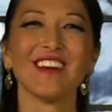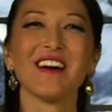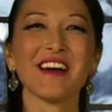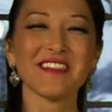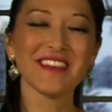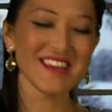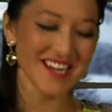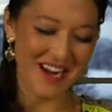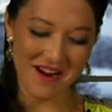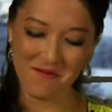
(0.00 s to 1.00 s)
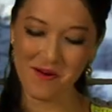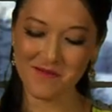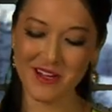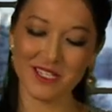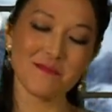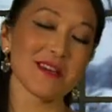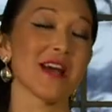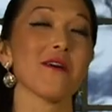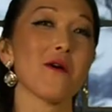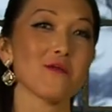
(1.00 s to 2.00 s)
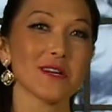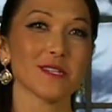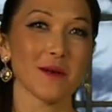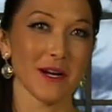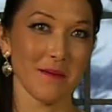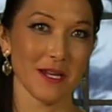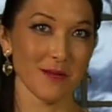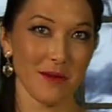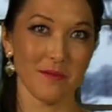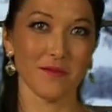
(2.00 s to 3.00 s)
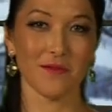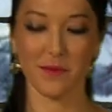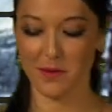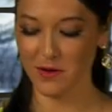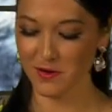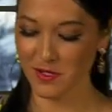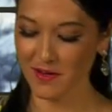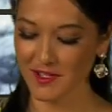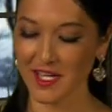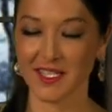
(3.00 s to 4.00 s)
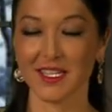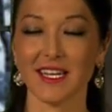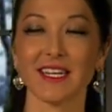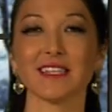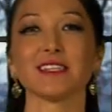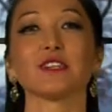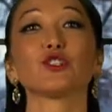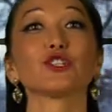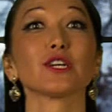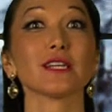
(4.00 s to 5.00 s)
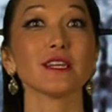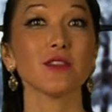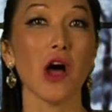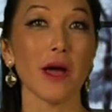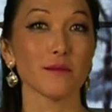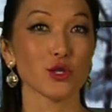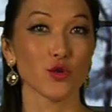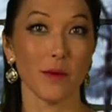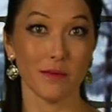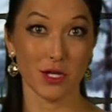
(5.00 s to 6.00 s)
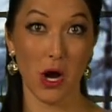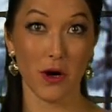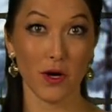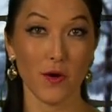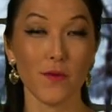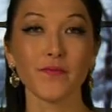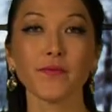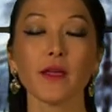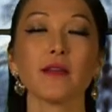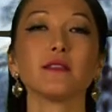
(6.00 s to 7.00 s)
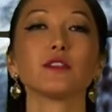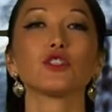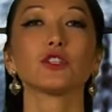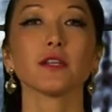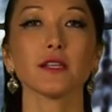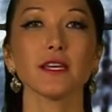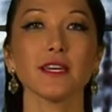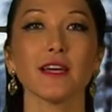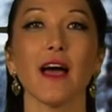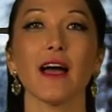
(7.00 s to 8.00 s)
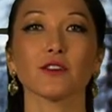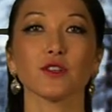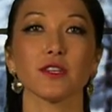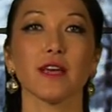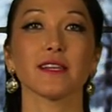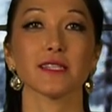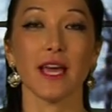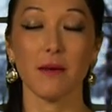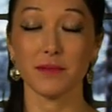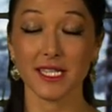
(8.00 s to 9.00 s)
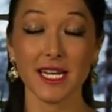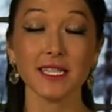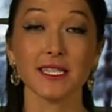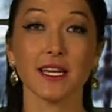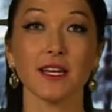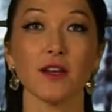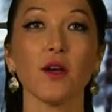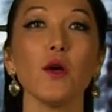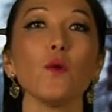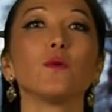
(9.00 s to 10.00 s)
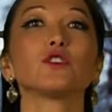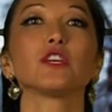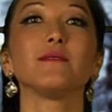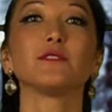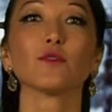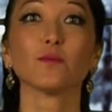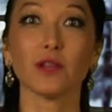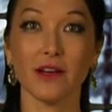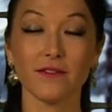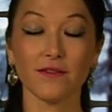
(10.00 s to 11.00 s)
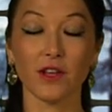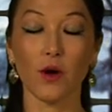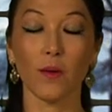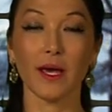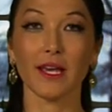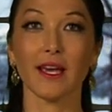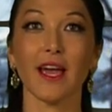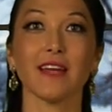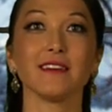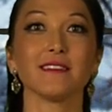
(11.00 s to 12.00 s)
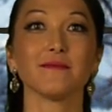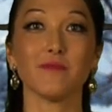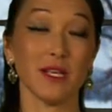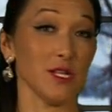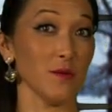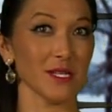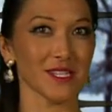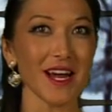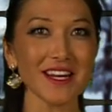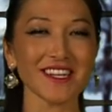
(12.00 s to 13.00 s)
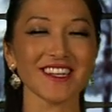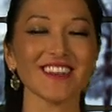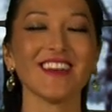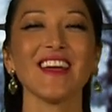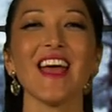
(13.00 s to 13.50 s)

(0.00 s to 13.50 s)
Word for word: I think um, one recipe I always recommend to people from Cook Yourself Sexy is a chili lime shrimp taco. The chili actually has capsaicin, which keeps your blood flowing and makes you excited.